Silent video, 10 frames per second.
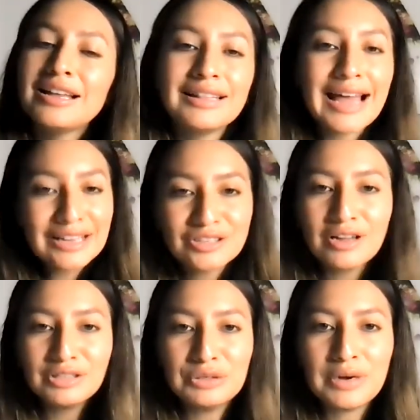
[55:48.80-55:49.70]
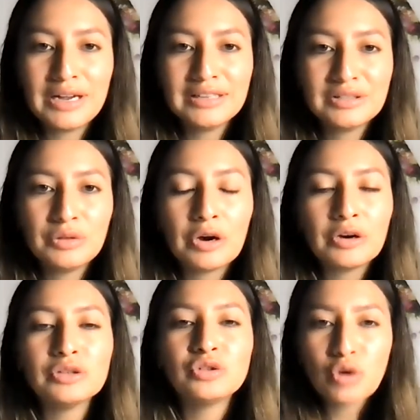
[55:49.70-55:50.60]
latch on to us. There
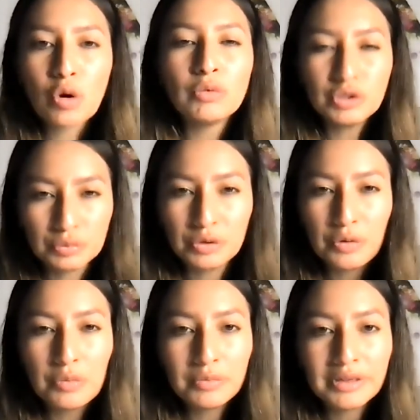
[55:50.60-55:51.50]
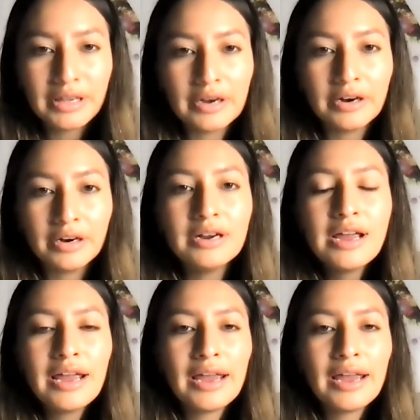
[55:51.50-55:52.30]
is so much room here